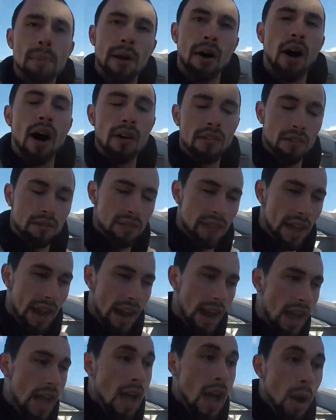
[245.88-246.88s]
it off of there.
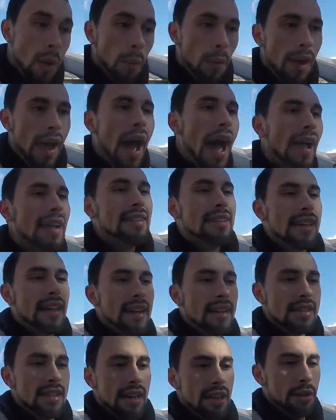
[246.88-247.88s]
What I did
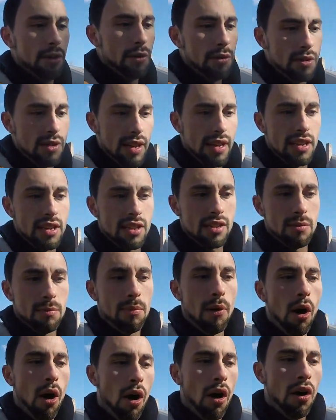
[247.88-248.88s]
is I used a
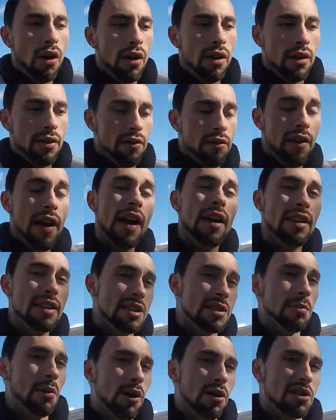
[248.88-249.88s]
small, very
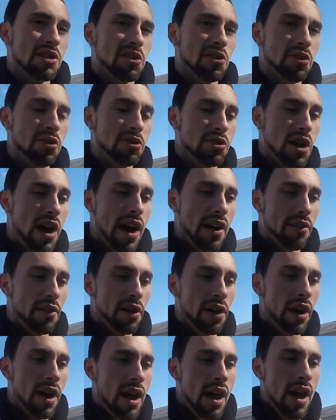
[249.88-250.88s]
small
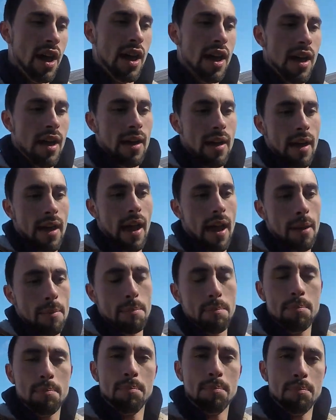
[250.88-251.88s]
screwdriver
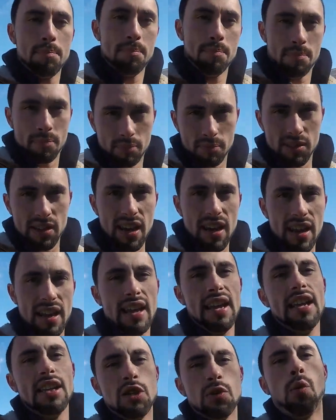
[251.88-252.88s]
and did
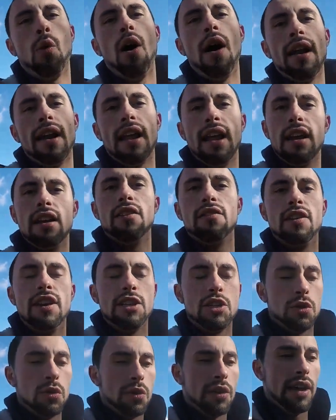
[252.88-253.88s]
each one
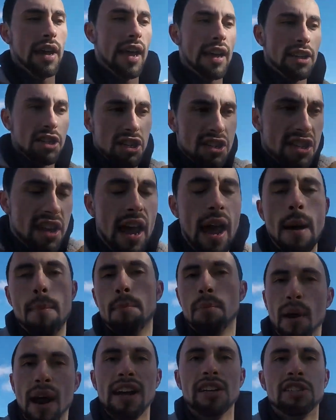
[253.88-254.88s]
individually and just kept
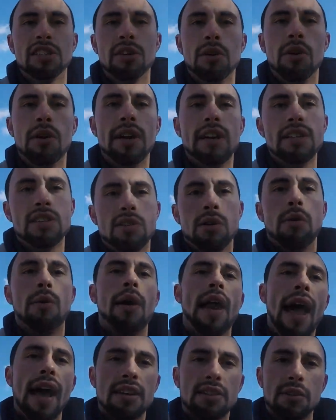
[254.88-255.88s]
pressure on it so it
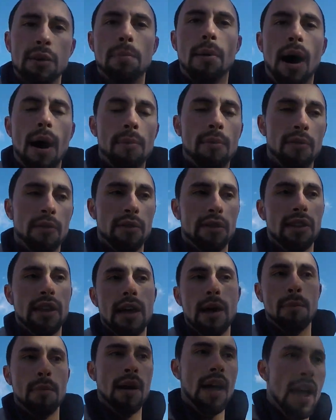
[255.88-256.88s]
would actually pop over the
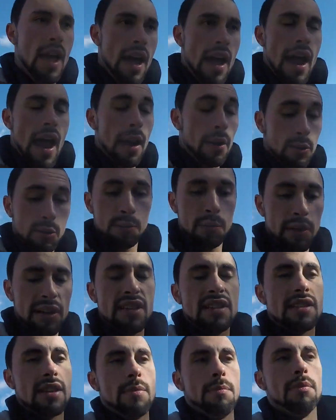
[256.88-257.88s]
lip, and it was pretty
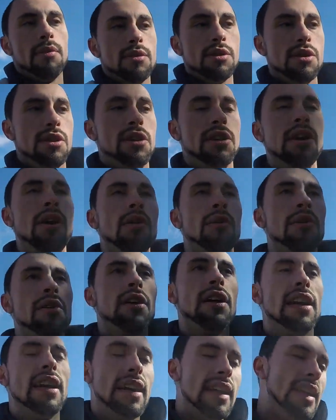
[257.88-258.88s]
simple. So you don't
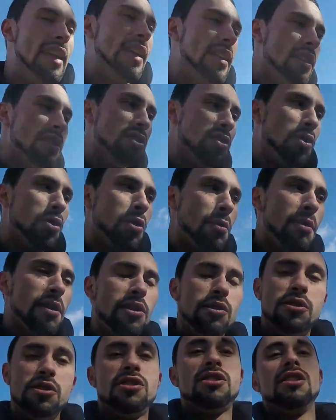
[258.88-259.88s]
really need the tool, but
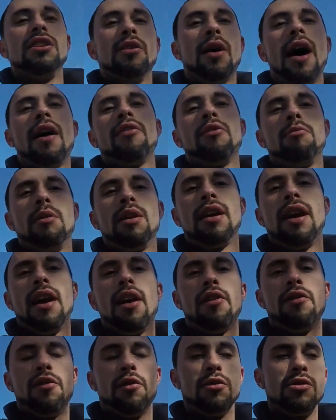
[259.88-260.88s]
you just still have to be
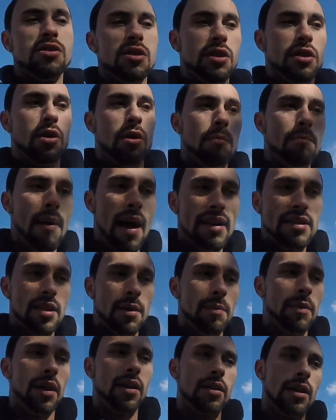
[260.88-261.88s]
careful so you don't mess
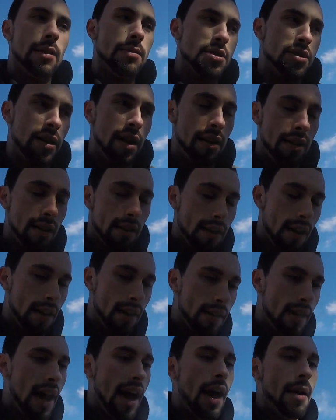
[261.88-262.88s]
up the clips or anything like
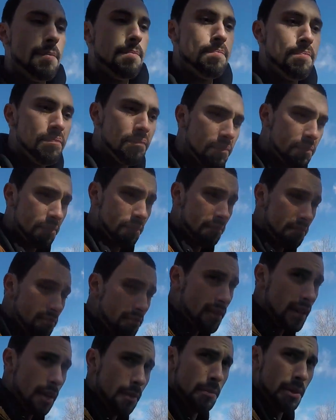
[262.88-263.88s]
that,
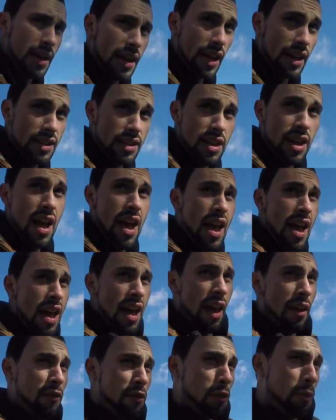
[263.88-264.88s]
because
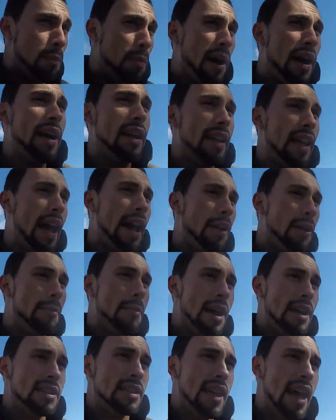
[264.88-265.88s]
if you break that or
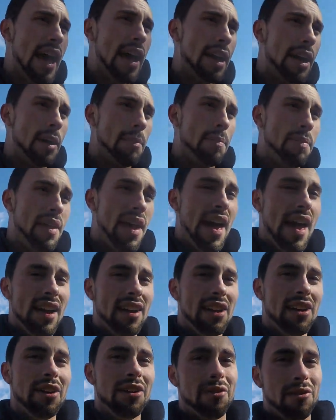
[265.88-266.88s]
mess that up, then
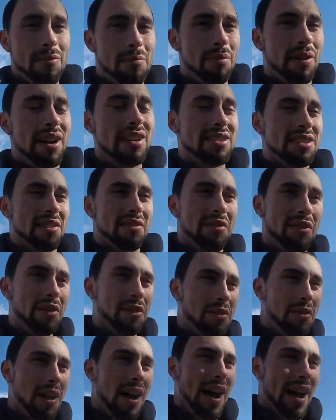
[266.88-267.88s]
you're replacing
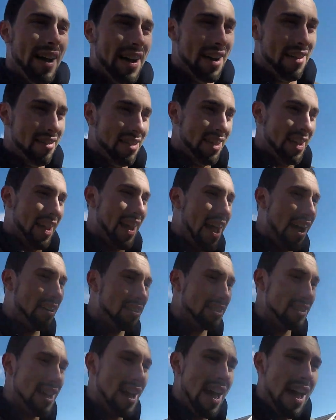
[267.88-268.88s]
fuel line and everything
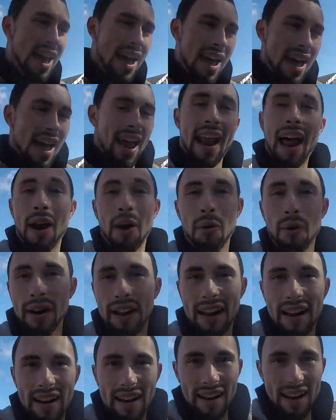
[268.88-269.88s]
else, and I don't want to
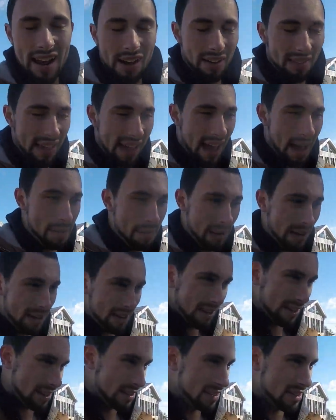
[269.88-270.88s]
get into all that
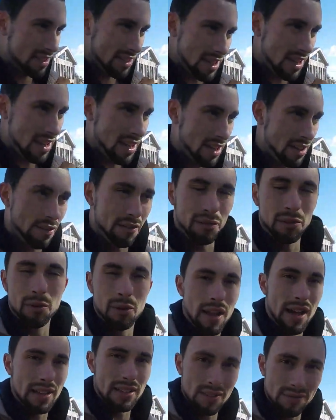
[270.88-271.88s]
because fuel
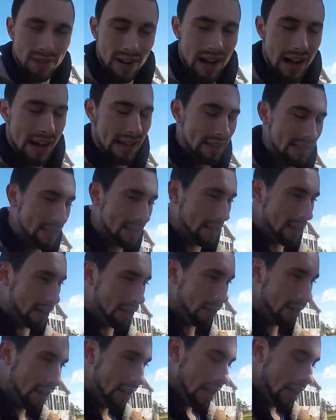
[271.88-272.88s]
line's fine, so